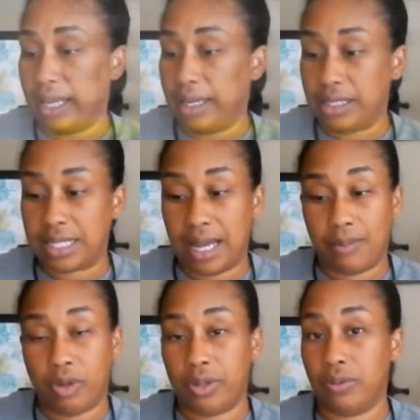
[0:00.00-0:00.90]
anytime
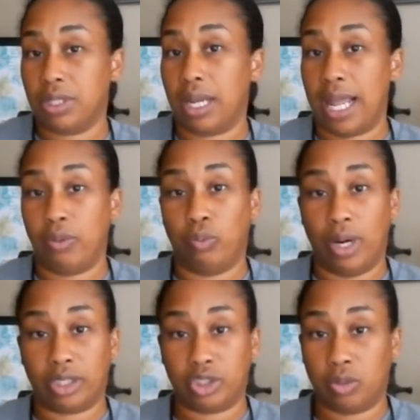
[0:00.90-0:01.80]
you're using a
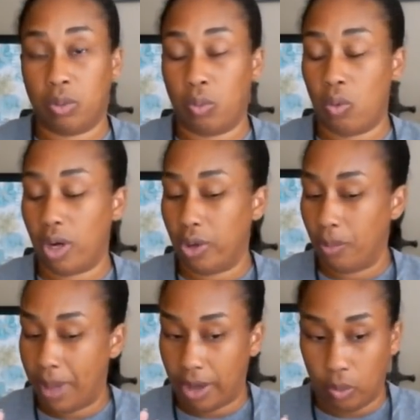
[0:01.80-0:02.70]
register reward, no
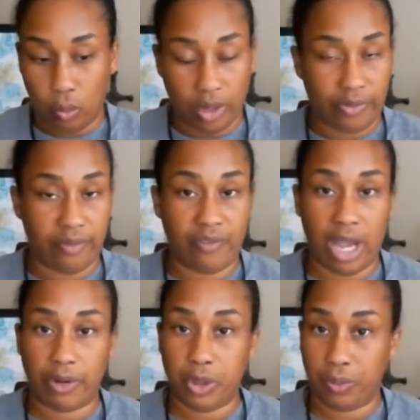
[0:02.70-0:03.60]
matter what the
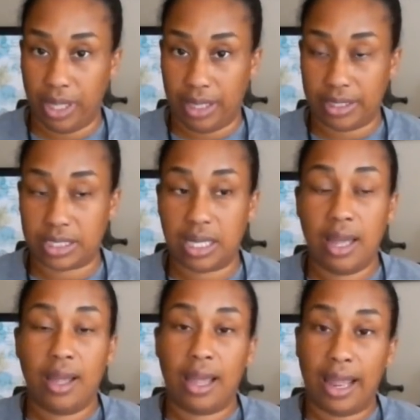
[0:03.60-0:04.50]
value is,
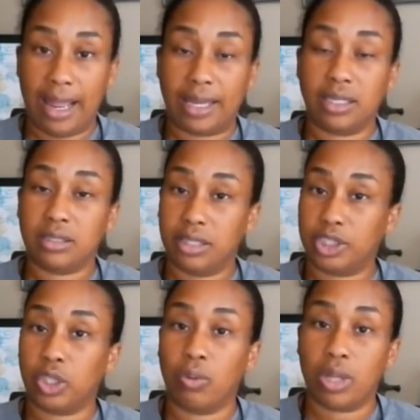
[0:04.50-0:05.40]
and
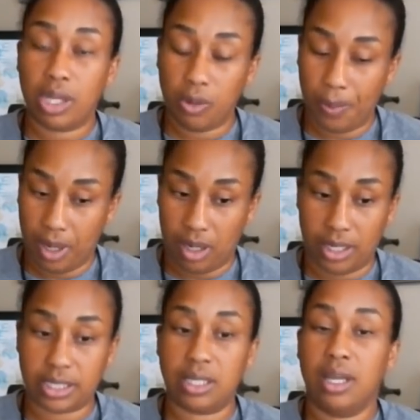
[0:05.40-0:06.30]
digital
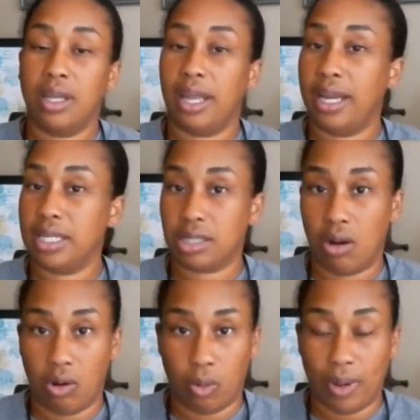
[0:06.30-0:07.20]
coupons, it is
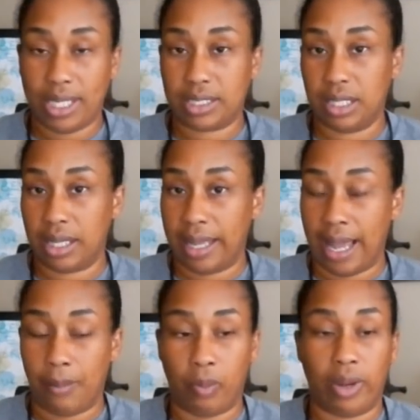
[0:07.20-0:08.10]
always a
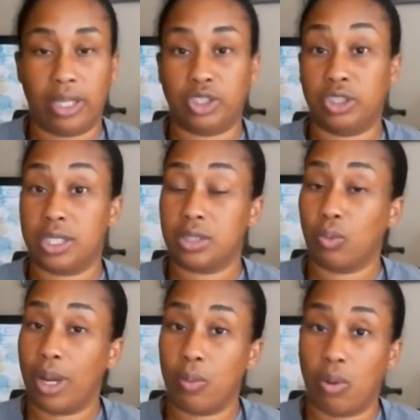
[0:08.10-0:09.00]
gamble. It is just the
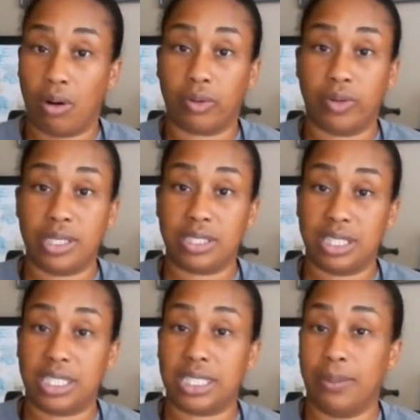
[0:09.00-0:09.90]
way Walgreens
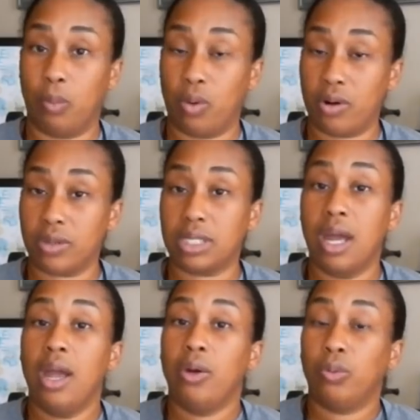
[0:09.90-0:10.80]
system works.
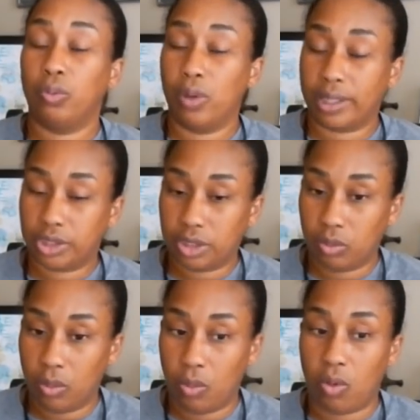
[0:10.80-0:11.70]
Register
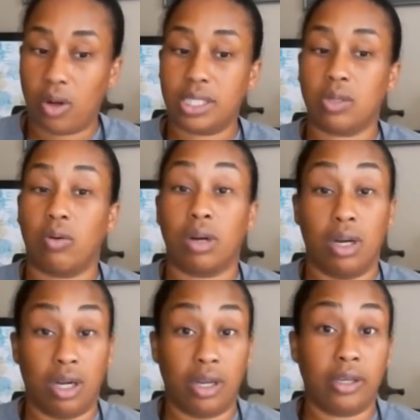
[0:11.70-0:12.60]
rewards are
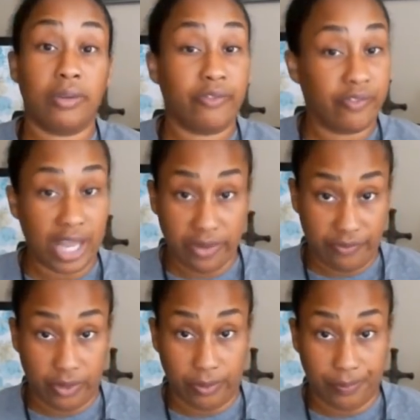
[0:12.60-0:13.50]

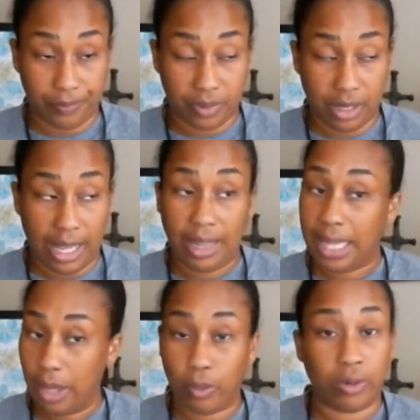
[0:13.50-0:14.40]
unfaithful, and
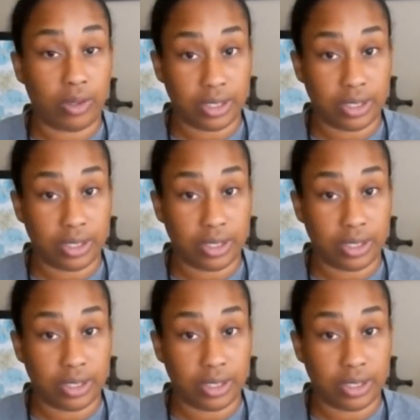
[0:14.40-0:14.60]
they will